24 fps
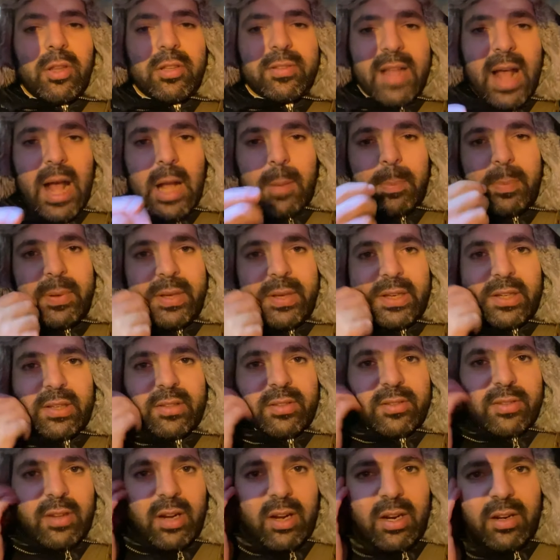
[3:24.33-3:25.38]
stock picks.
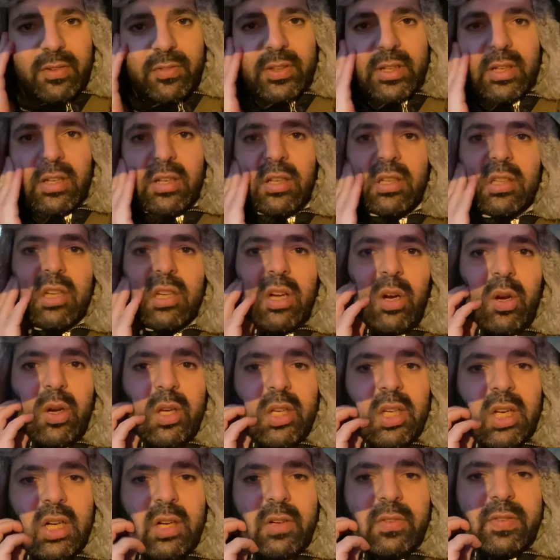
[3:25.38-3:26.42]
Sorry for going
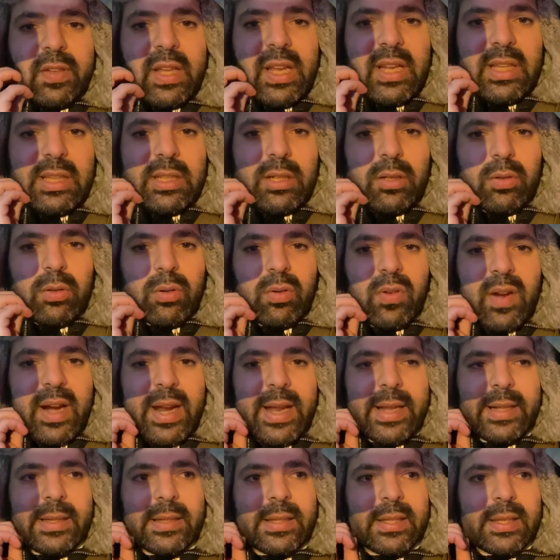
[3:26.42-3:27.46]
off on that little
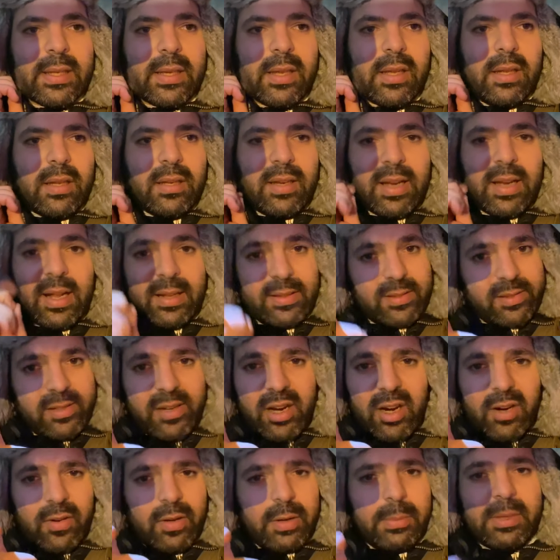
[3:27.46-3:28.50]
rant. Not
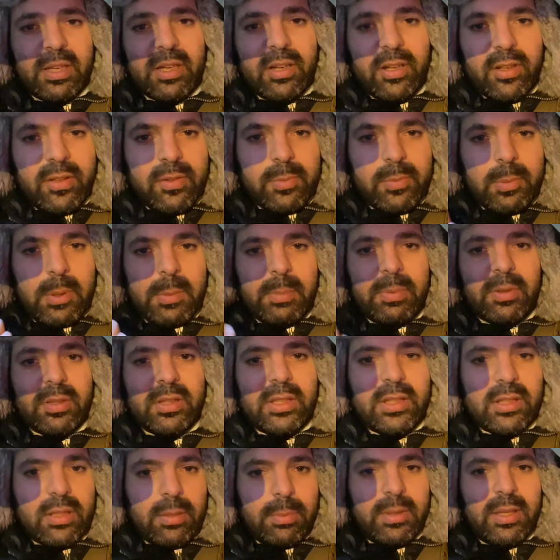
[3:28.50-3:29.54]
sorry, because people
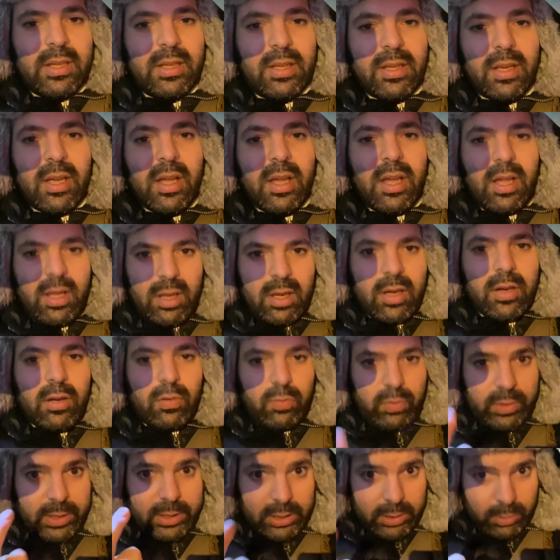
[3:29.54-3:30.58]
need to be
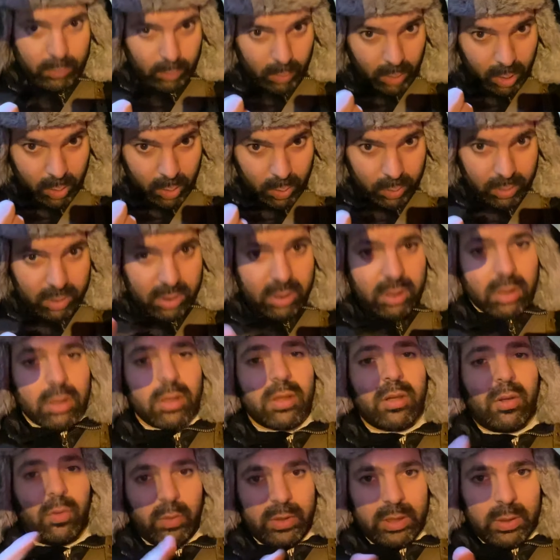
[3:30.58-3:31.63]
really woke.
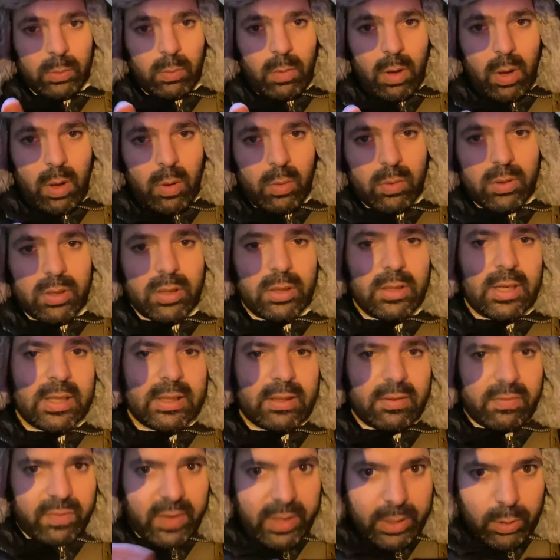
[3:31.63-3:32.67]
The real woke, not
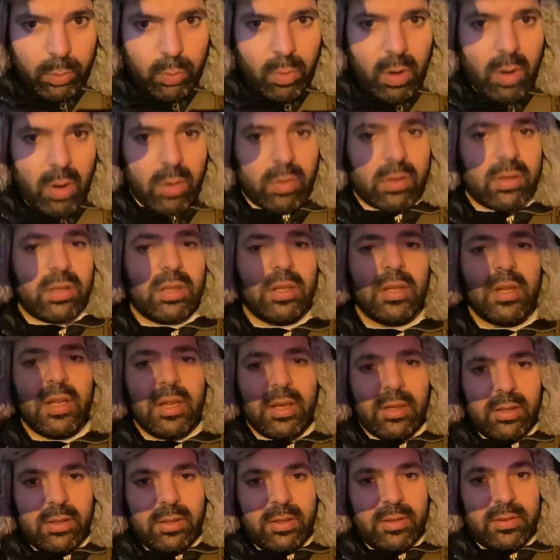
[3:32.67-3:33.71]
the fake woke.
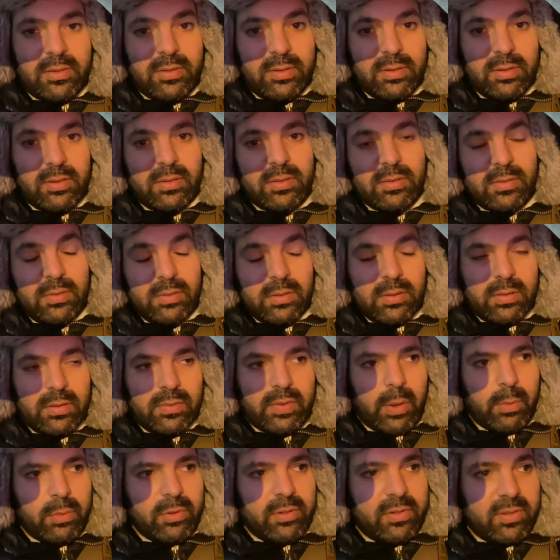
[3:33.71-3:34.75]
Because if
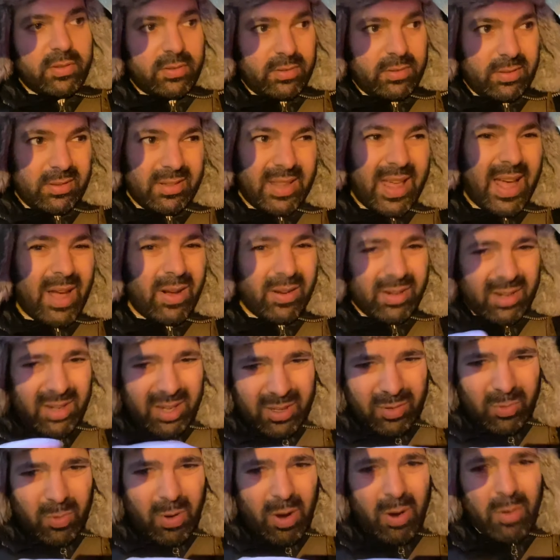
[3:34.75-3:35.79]
I was that
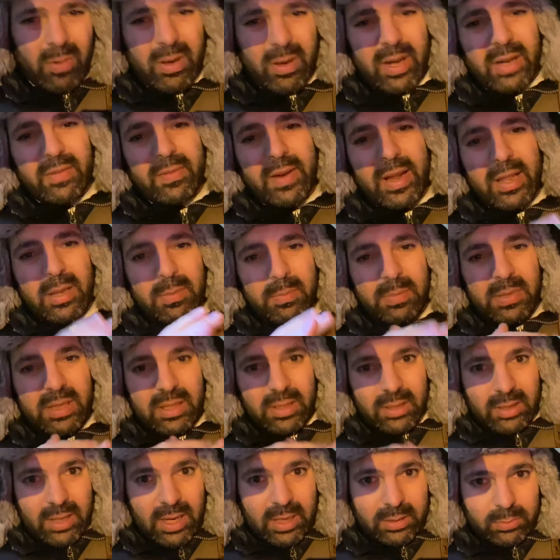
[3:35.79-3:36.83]
kind of woke, I'd rather be
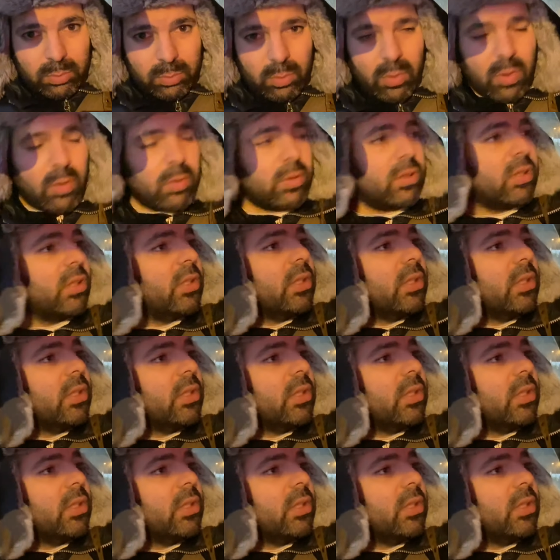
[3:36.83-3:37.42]
not woke.